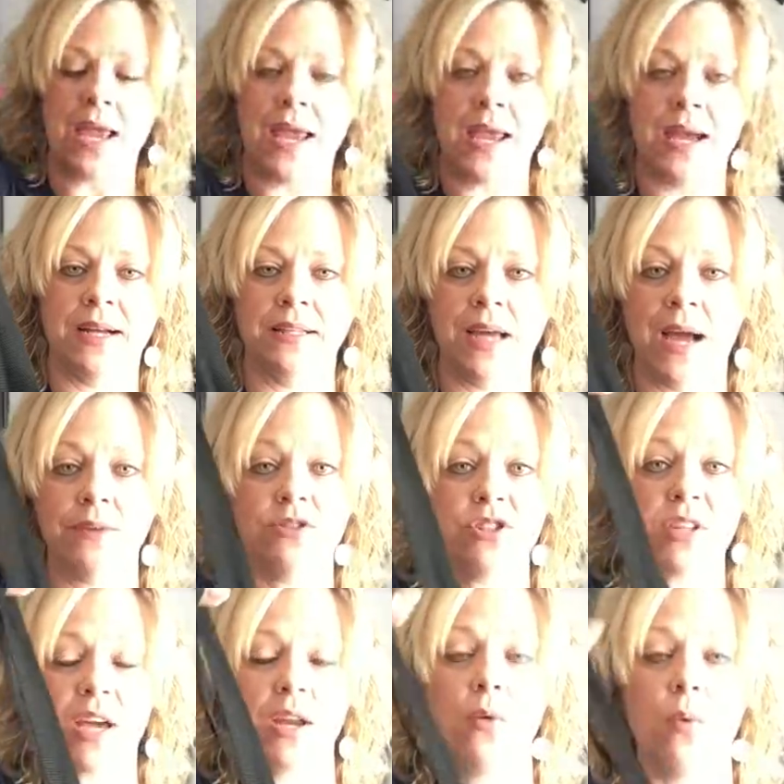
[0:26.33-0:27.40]
And I'll just
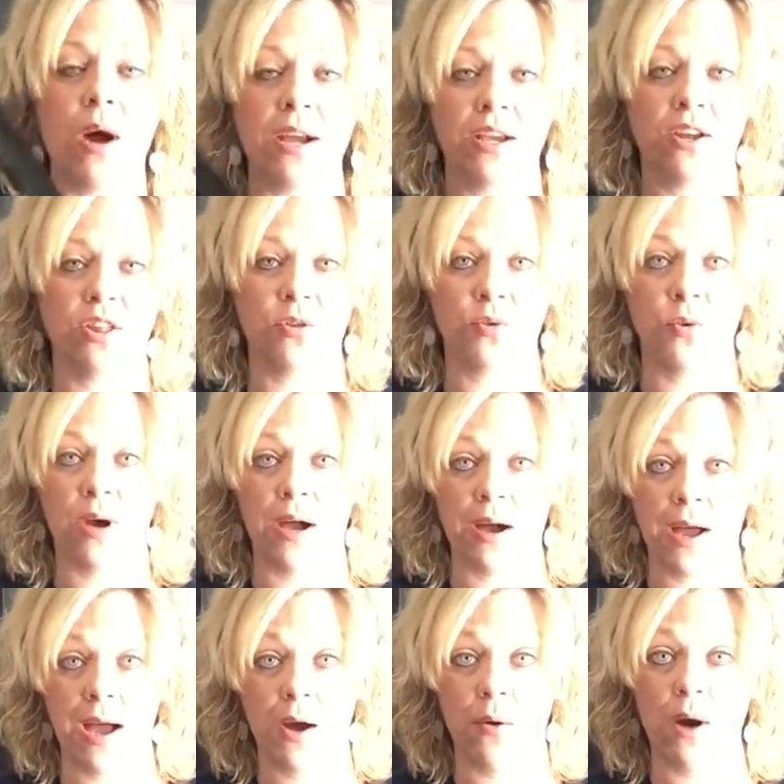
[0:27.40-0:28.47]
kind of walk you through
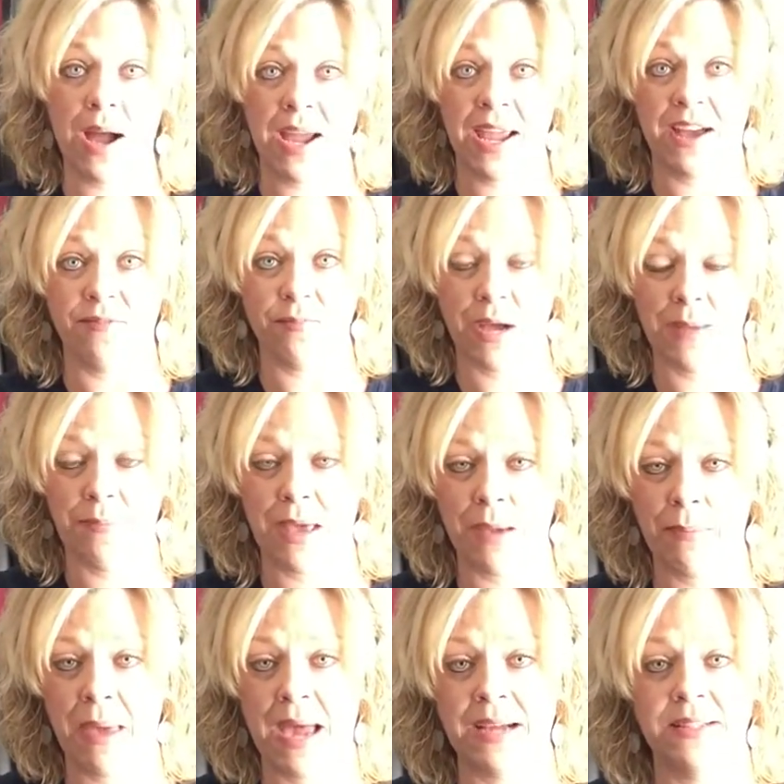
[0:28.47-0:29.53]
how I have my bag
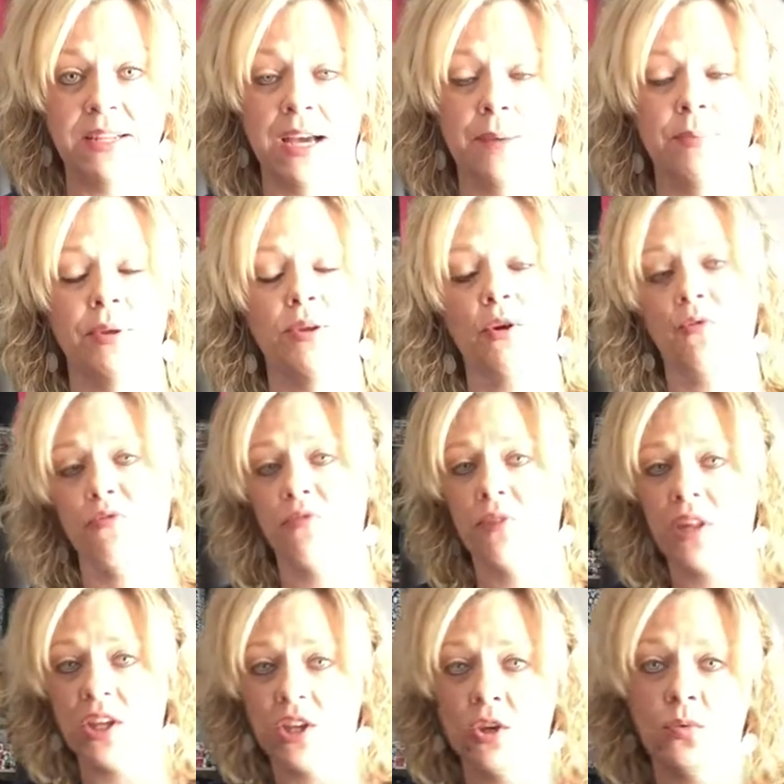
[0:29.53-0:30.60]
packed up, and
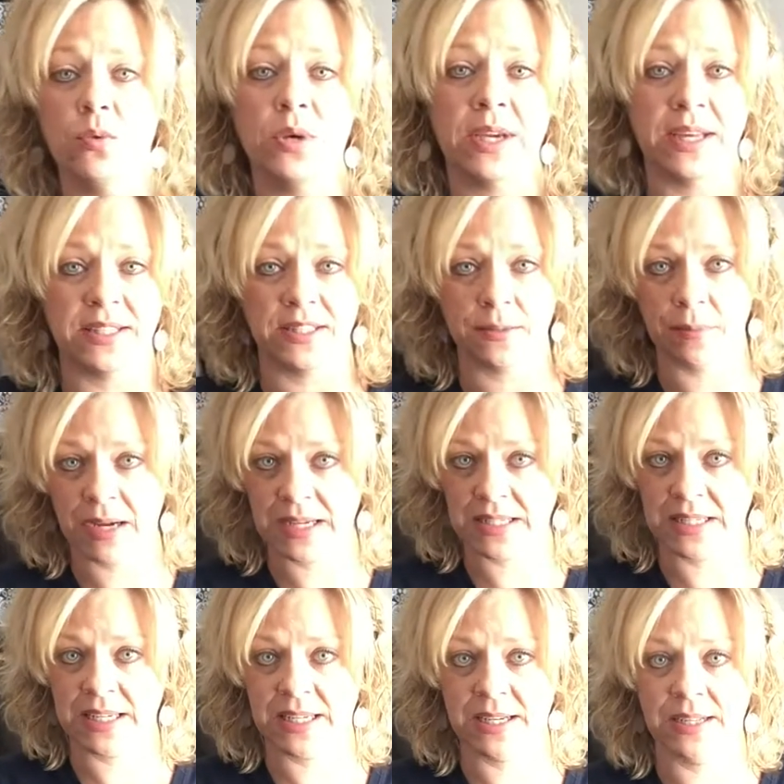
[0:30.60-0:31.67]
hopefully you will get some
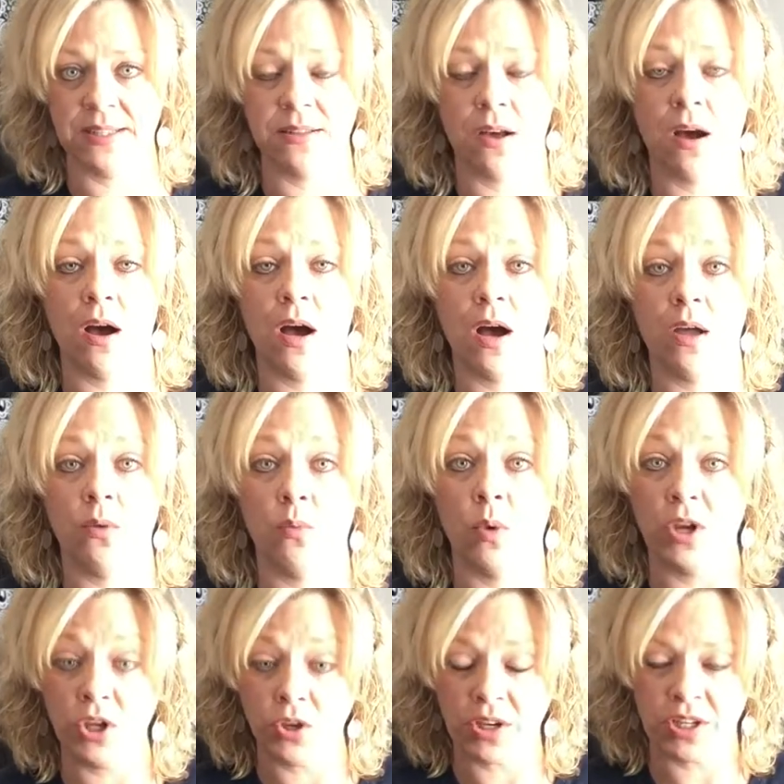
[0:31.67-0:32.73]
ideas on
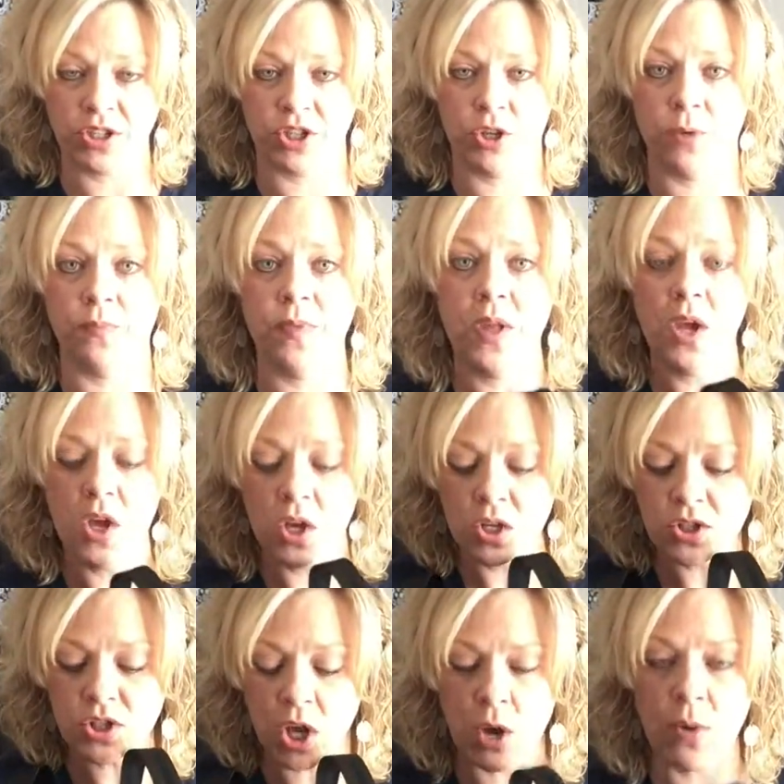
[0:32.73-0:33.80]
what you can do.
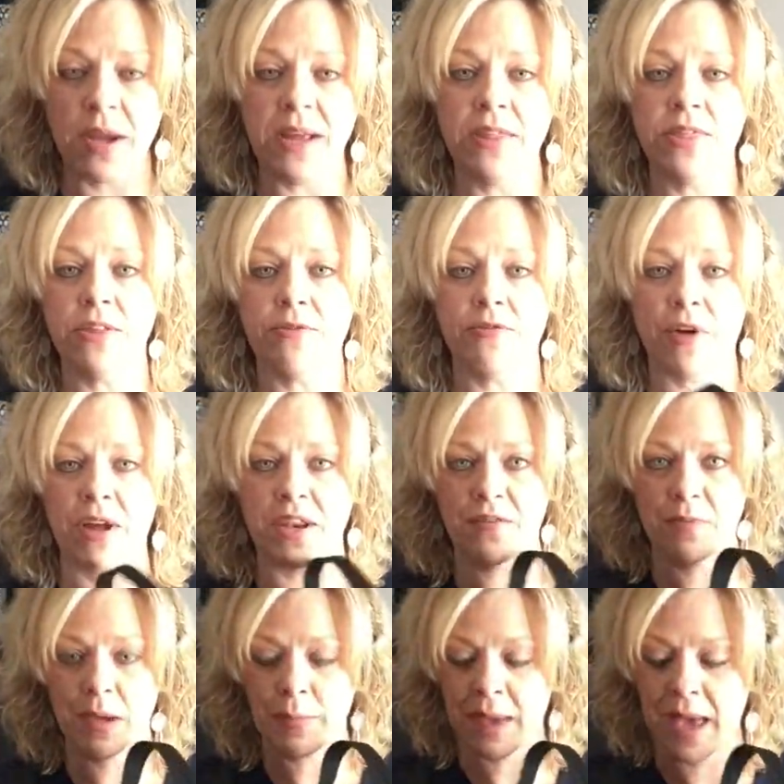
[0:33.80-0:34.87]
So in the front of
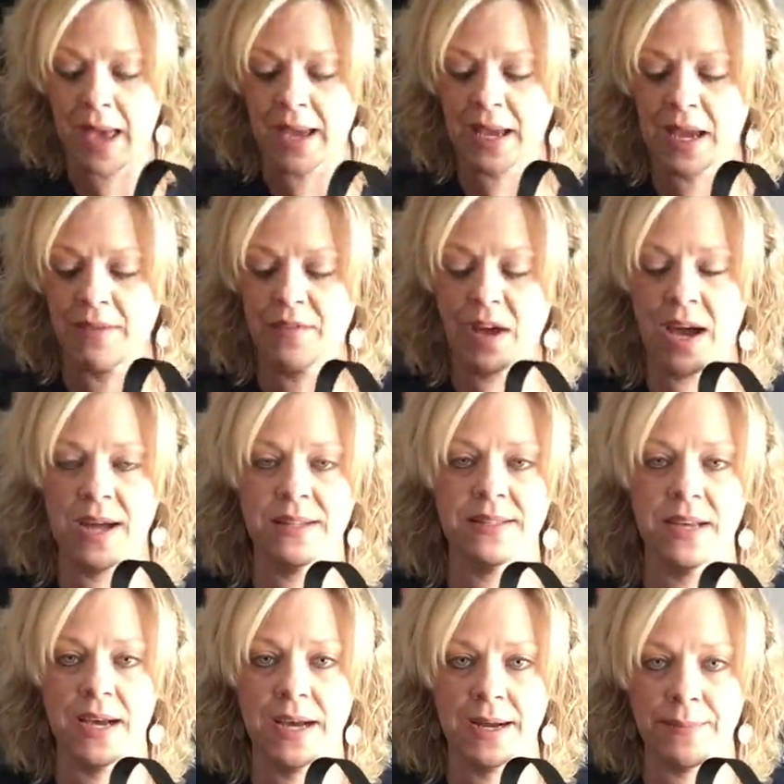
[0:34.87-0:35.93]
my bag, I've got,
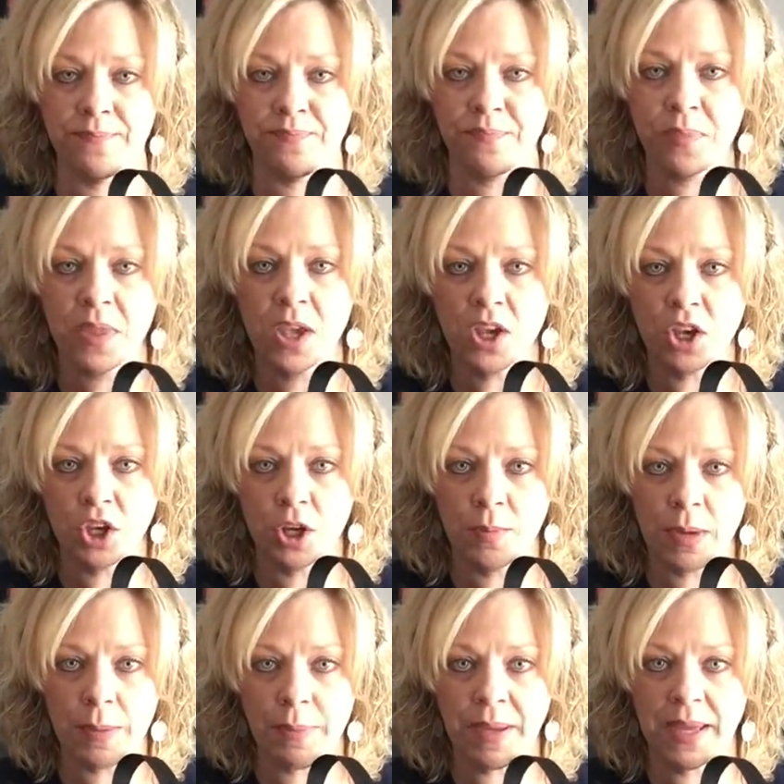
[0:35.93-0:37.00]

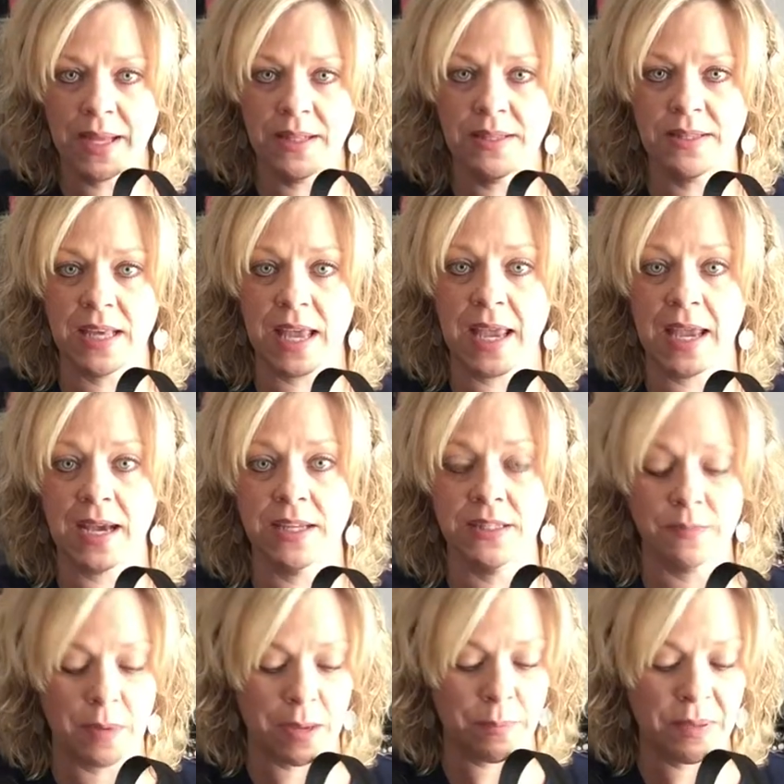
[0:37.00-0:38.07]
my pens and
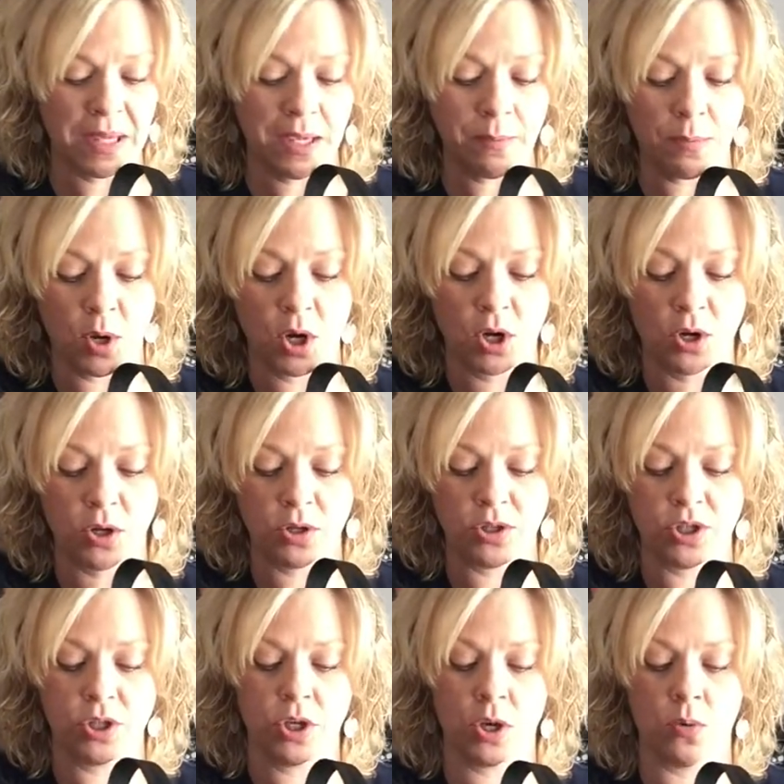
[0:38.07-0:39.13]
my pink marker
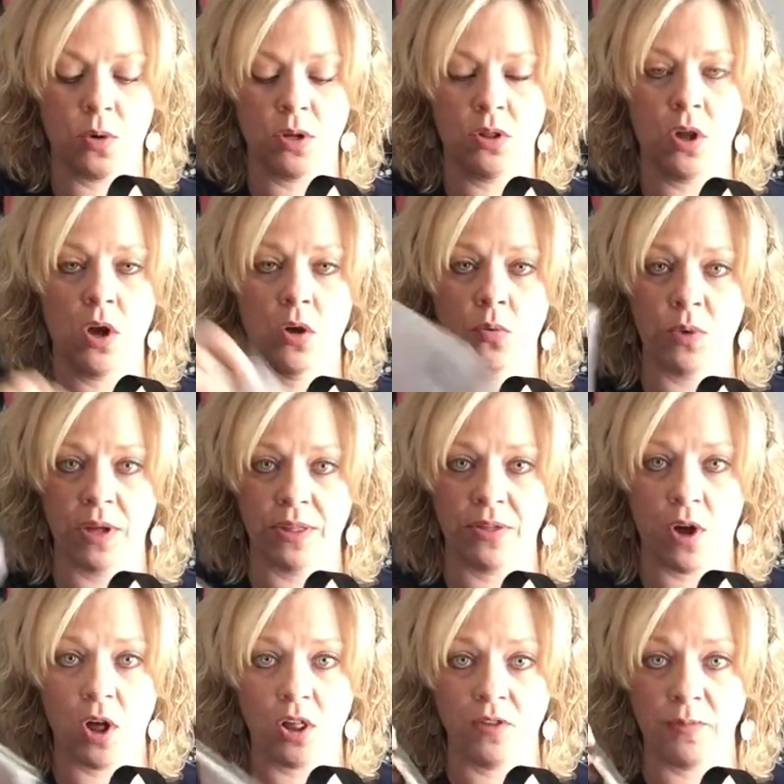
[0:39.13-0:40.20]
to go along with
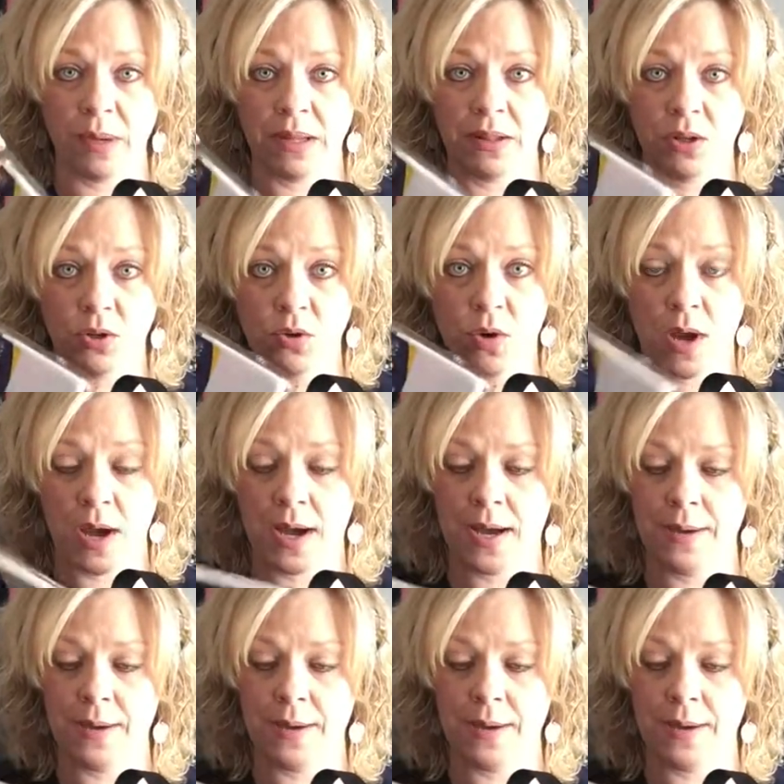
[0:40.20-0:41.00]
all of my little